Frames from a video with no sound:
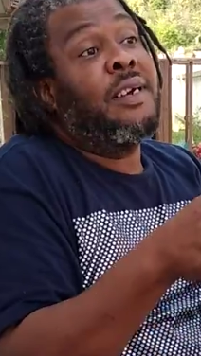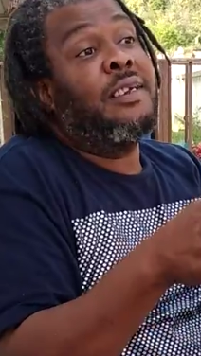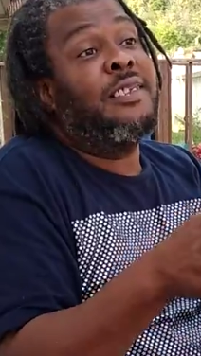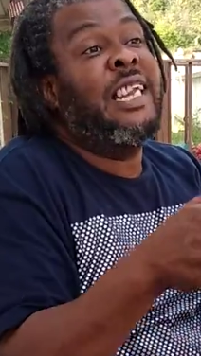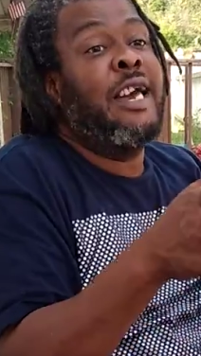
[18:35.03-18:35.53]

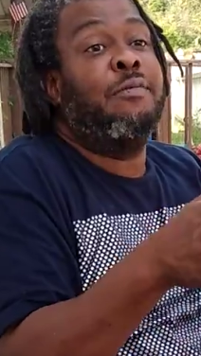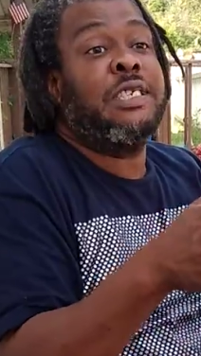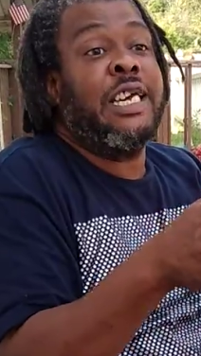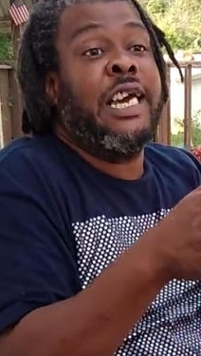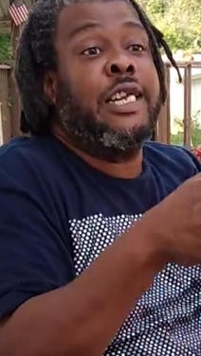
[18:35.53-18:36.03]

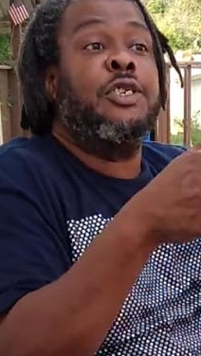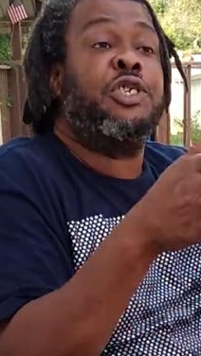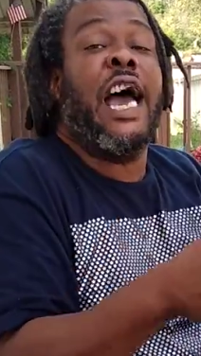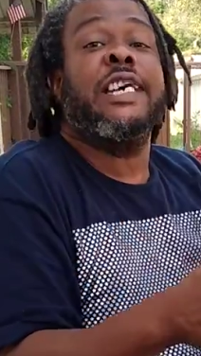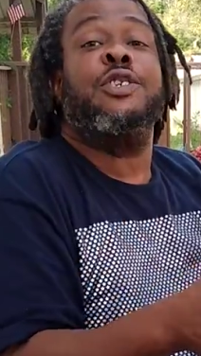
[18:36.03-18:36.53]
lives in
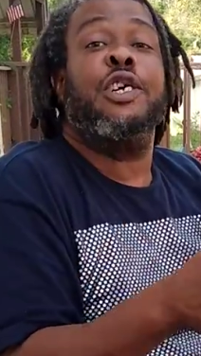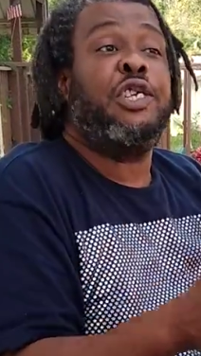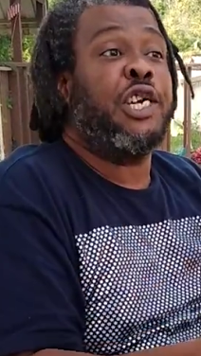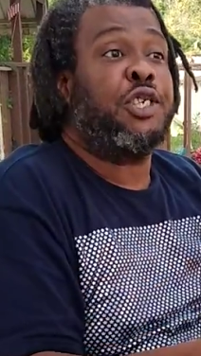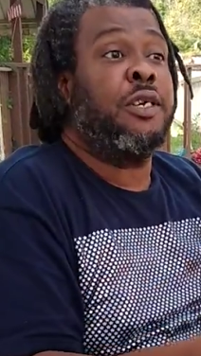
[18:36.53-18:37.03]
Jackson
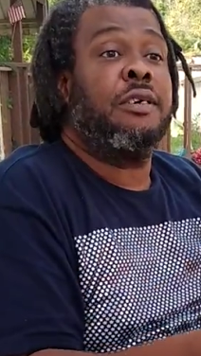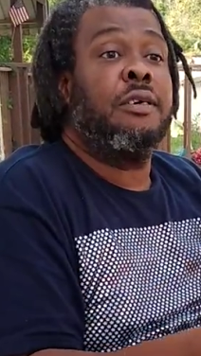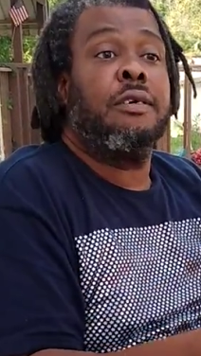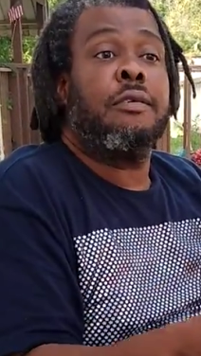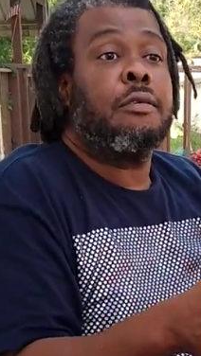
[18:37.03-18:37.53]
Addition
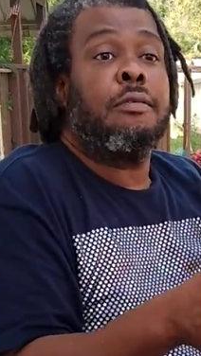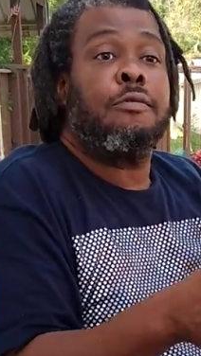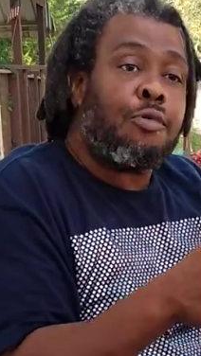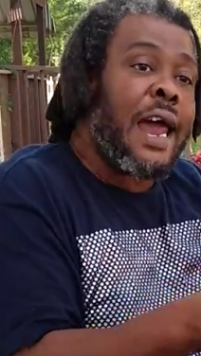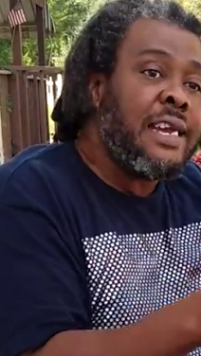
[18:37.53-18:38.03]

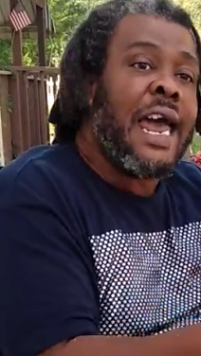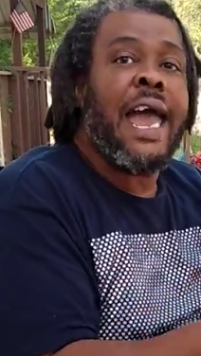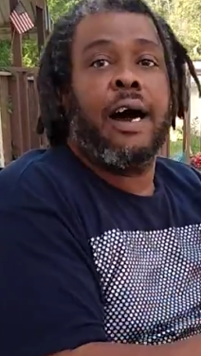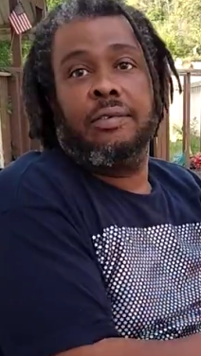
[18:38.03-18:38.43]
right now.